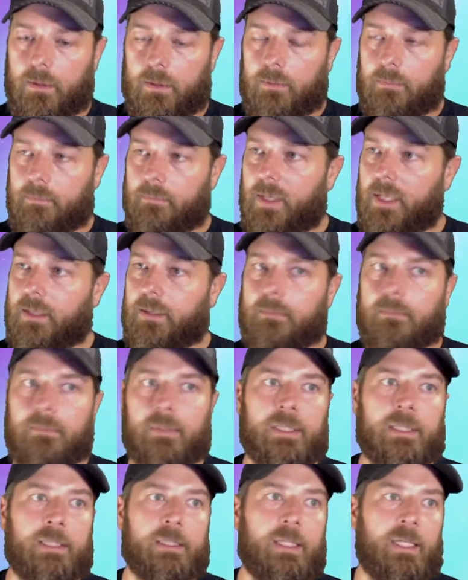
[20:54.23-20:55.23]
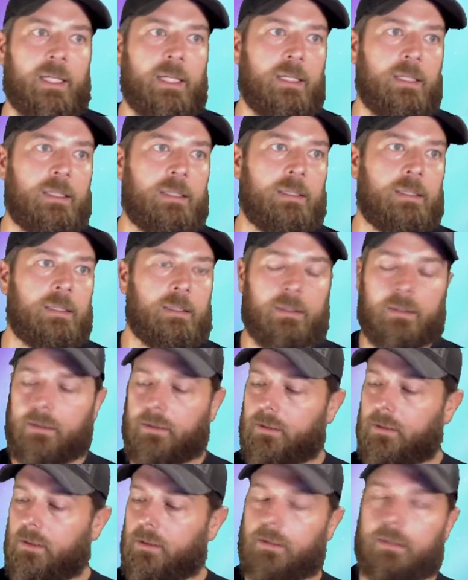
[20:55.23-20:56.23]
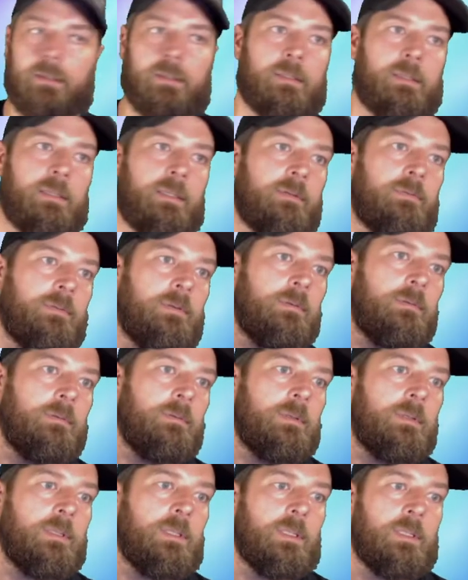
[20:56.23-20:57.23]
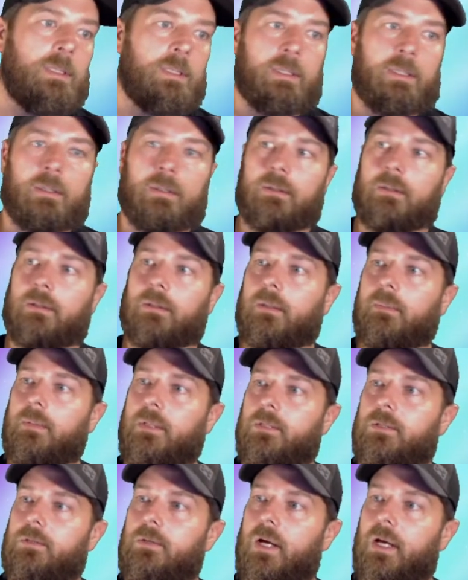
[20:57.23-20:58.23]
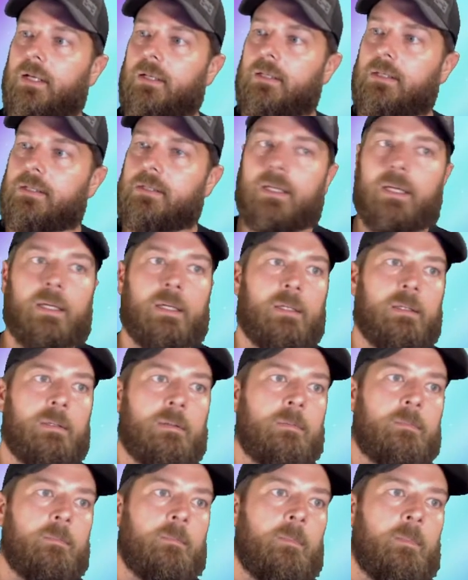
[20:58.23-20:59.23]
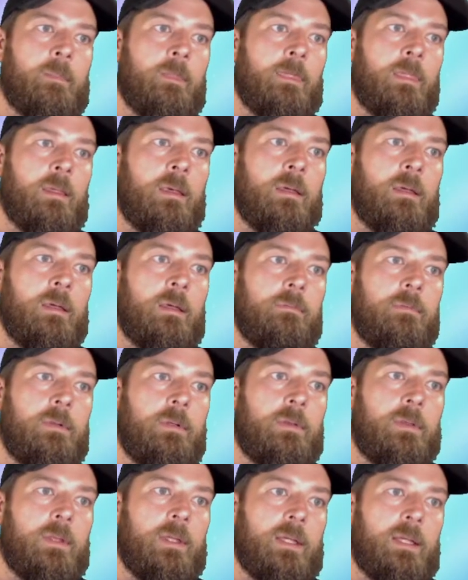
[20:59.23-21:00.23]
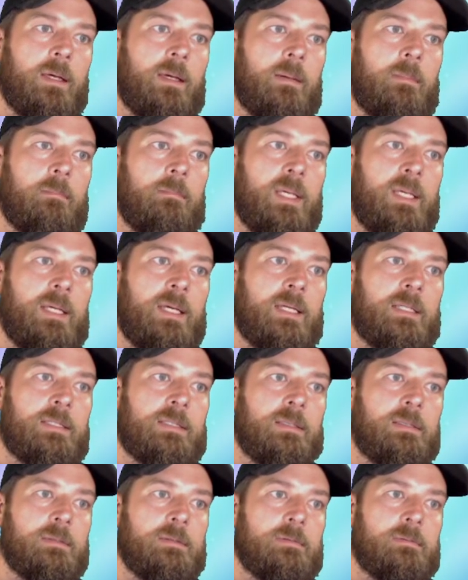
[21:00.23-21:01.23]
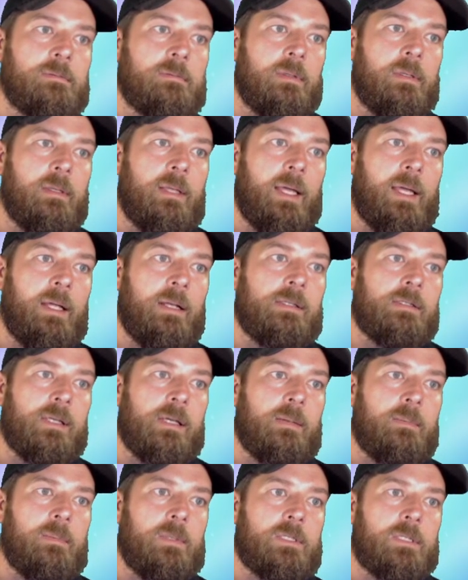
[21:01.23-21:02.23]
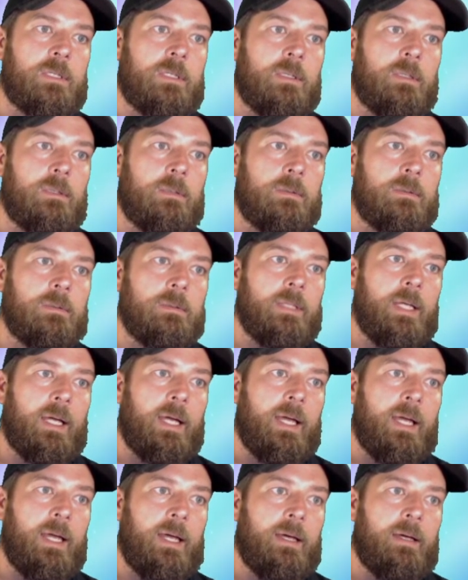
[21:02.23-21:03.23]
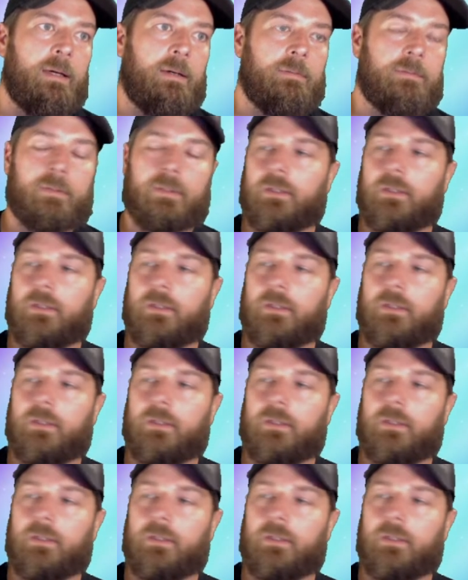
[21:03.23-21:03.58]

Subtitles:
Making money. And if you look, let me drag this down. You think I'm BSing? That is how much gold I have.